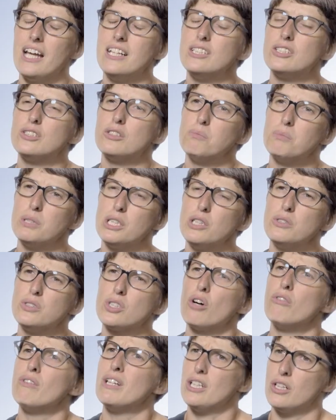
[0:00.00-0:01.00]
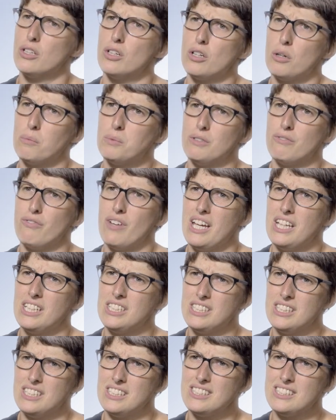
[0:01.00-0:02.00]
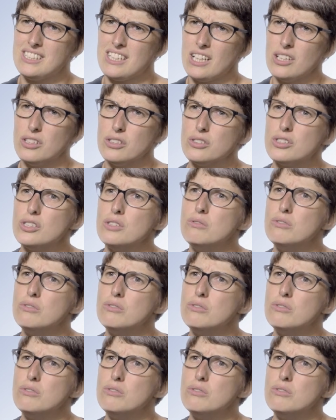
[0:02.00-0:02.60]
And it's somebody who's got really good observation skills,